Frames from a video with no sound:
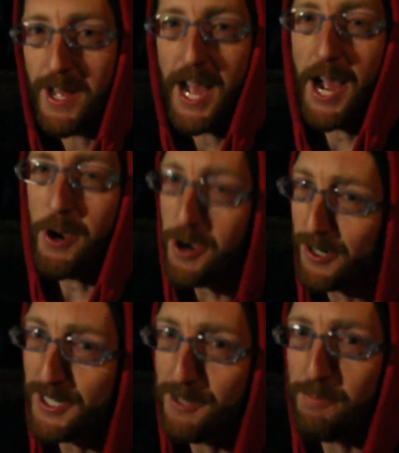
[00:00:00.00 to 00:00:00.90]
How hard
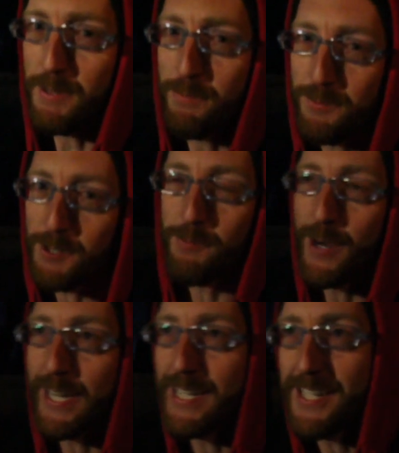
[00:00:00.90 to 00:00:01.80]
could it be to break
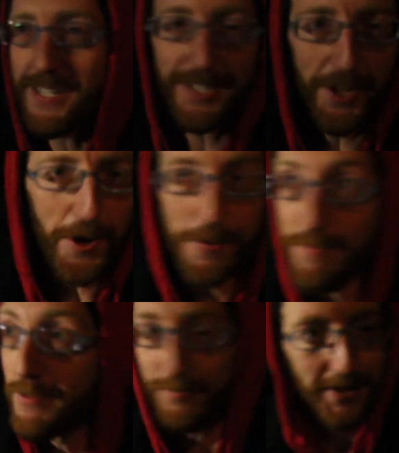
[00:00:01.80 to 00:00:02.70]
into this home?
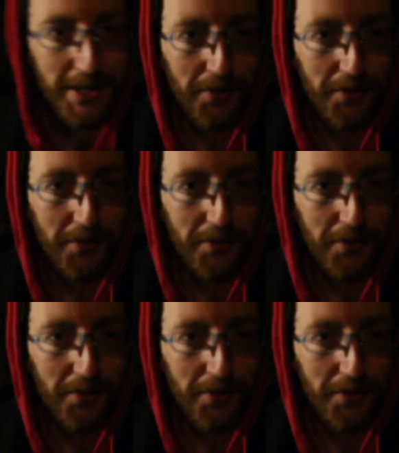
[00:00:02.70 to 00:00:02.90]
Let's